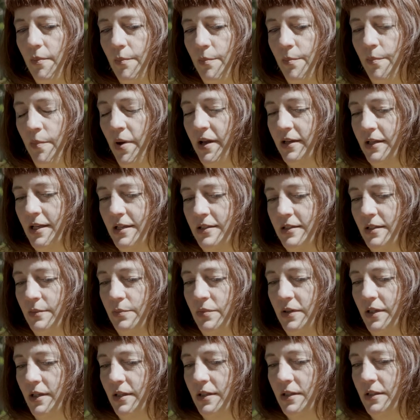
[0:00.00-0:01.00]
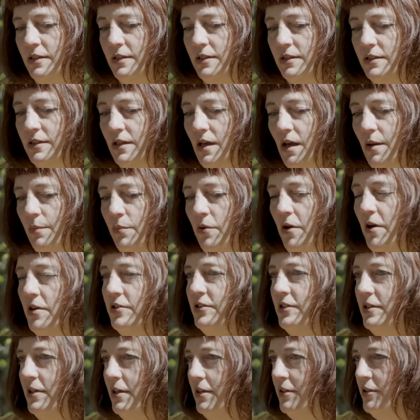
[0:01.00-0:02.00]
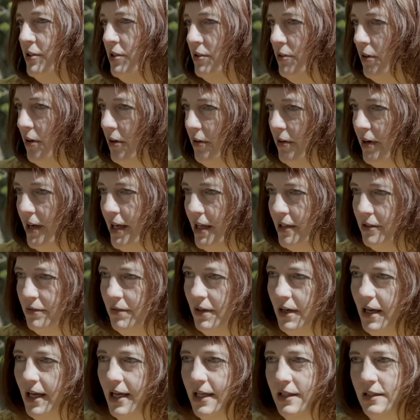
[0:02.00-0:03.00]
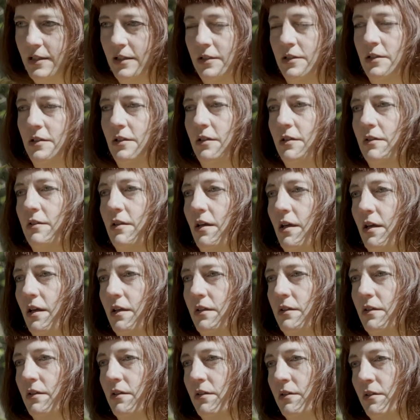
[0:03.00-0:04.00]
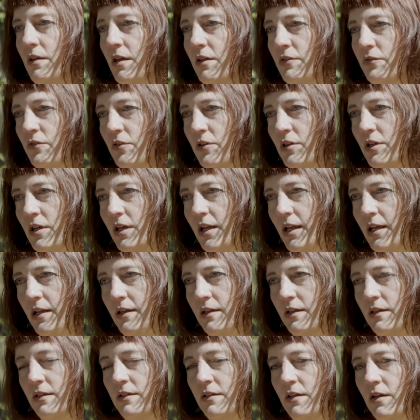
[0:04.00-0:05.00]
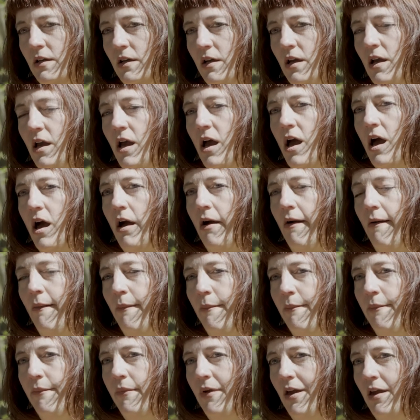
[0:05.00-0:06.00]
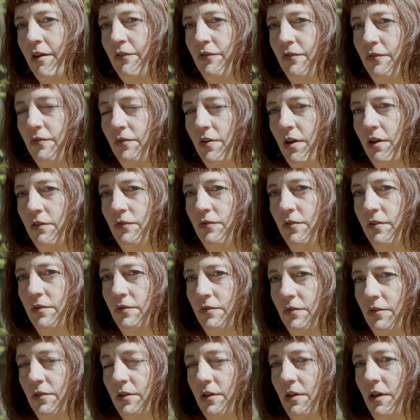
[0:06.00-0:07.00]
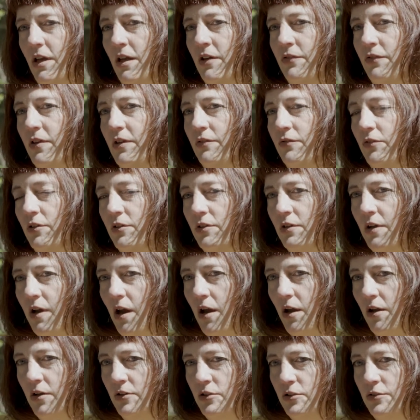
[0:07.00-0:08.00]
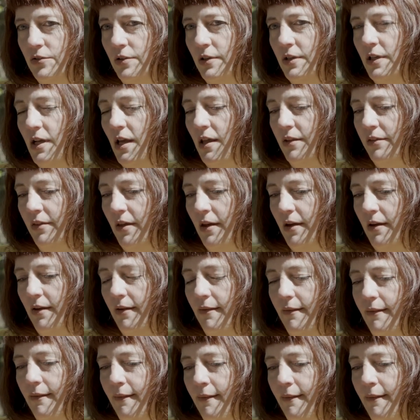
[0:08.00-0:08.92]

participants' personal stories related to that woodland. If it would go to another